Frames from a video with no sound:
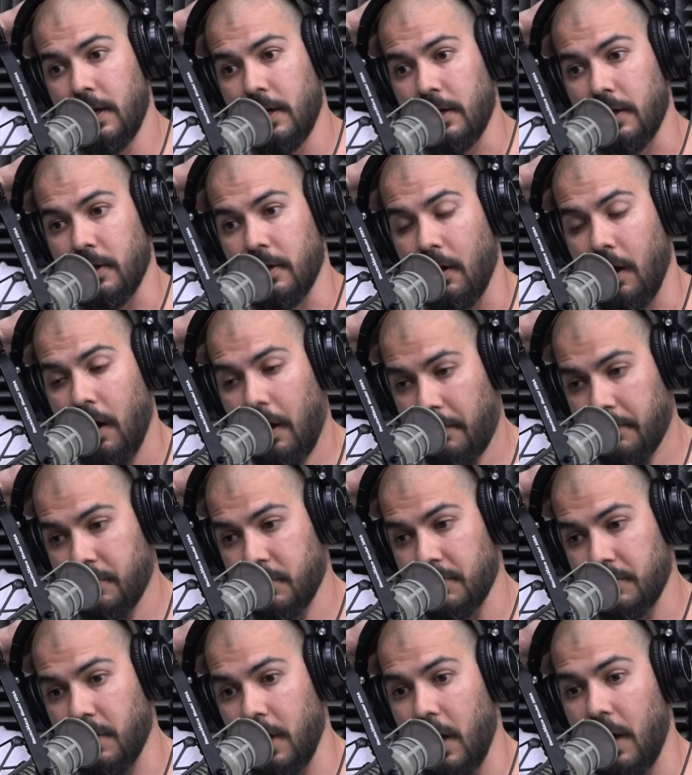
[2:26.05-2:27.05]
you know i was
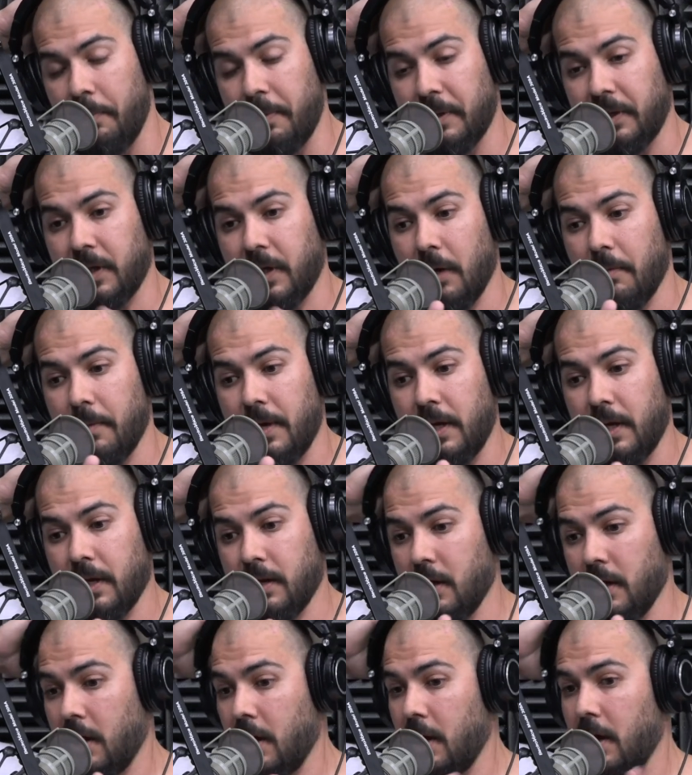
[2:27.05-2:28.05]
just up and coming
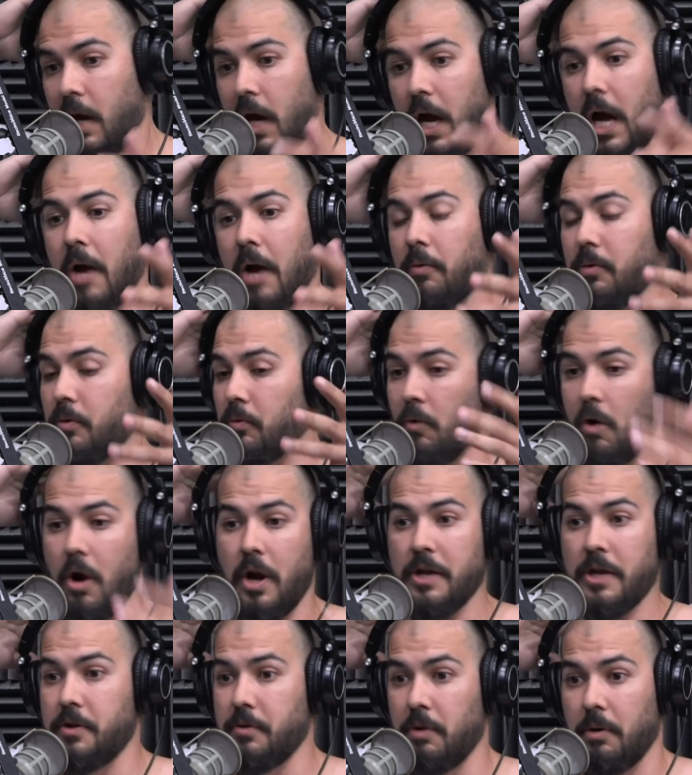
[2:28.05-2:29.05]
and I would
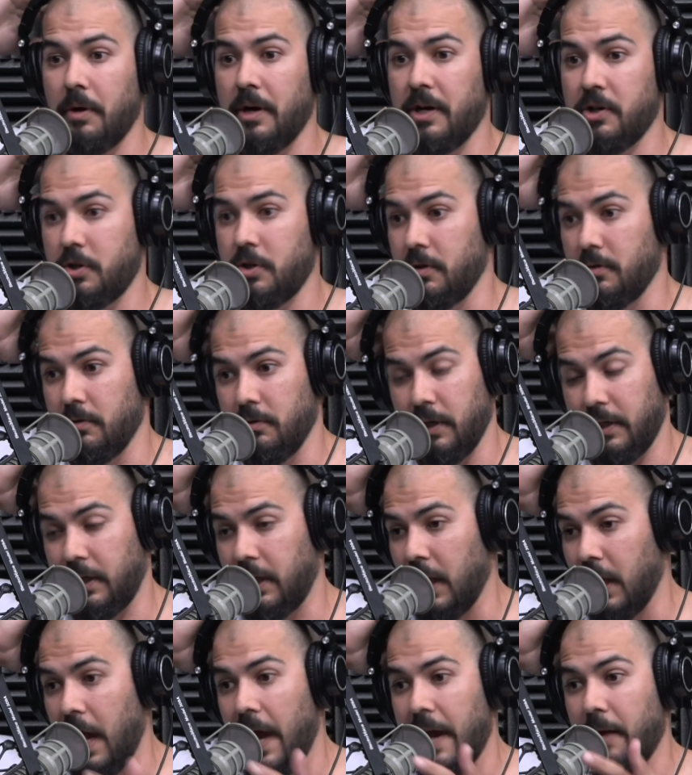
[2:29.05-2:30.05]
run into an issue. The
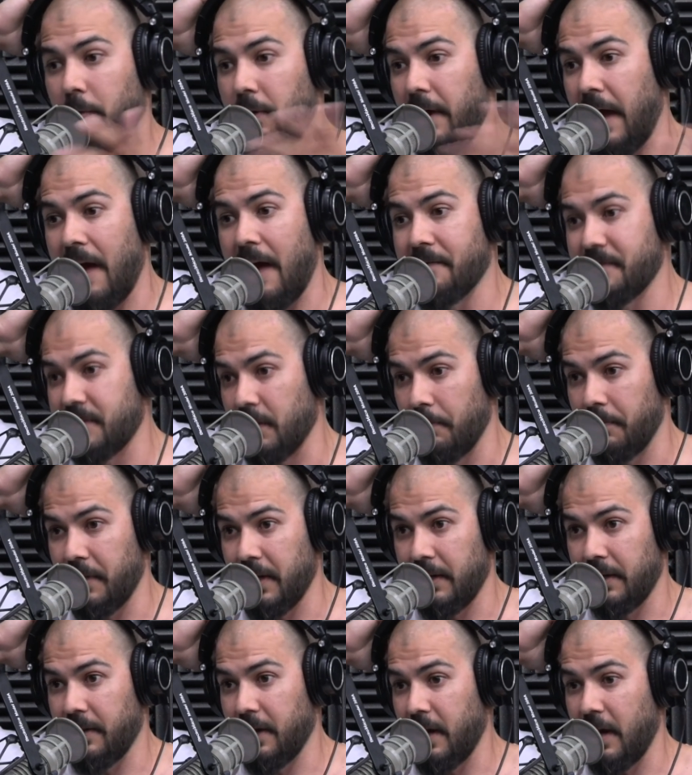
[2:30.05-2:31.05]
client would have
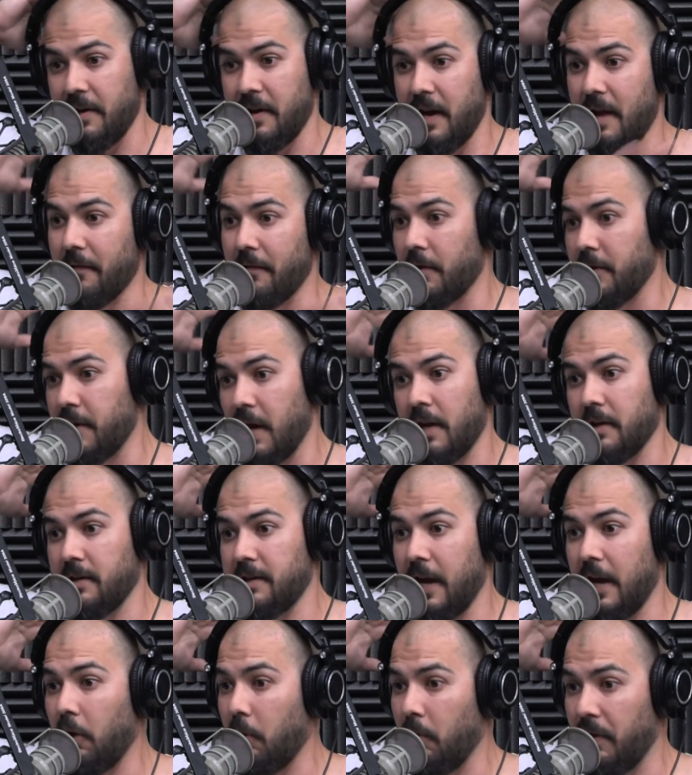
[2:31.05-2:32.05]
something that I'd never done,
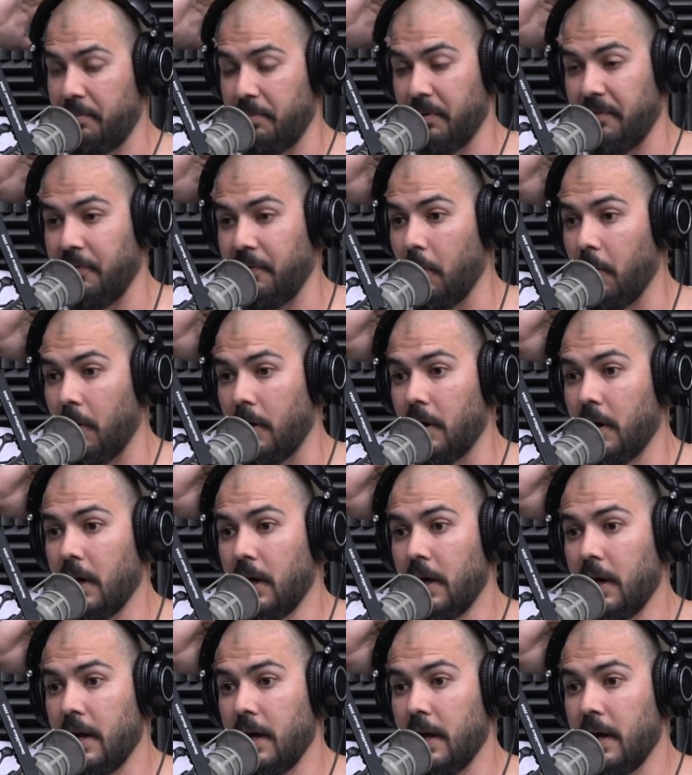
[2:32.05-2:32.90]
dealt with before.